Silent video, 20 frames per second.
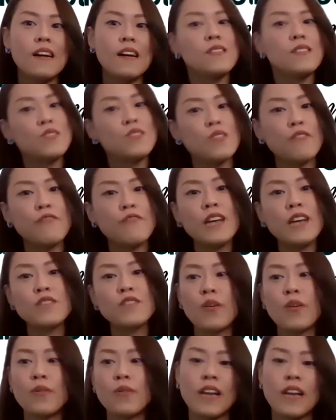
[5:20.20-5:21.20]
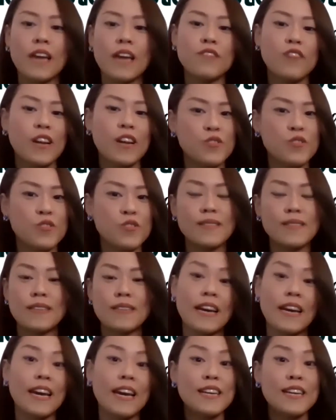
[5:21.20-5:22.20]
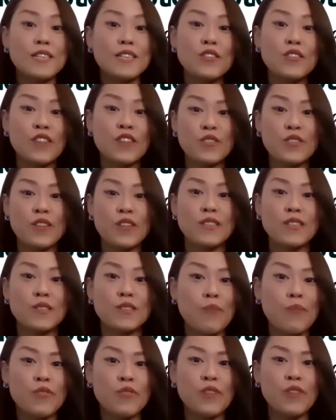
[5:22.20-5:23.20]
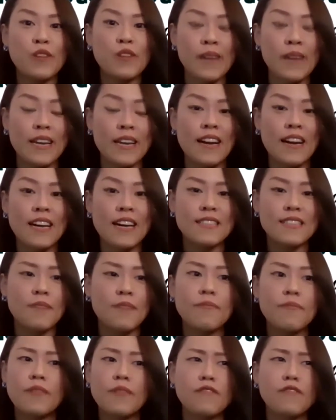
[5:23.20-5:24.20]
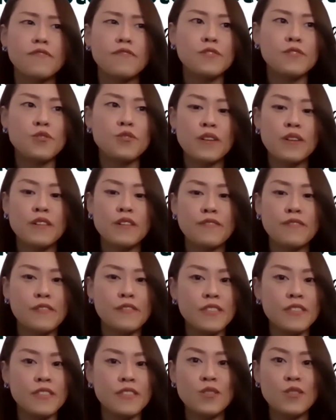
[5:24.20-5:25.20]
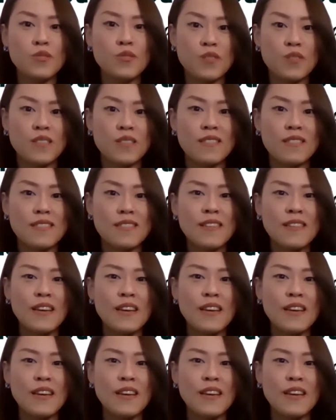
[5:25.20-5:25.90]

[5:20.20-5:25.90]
So fast forward, I graduated. I actually graduated top three of my class of 250 students.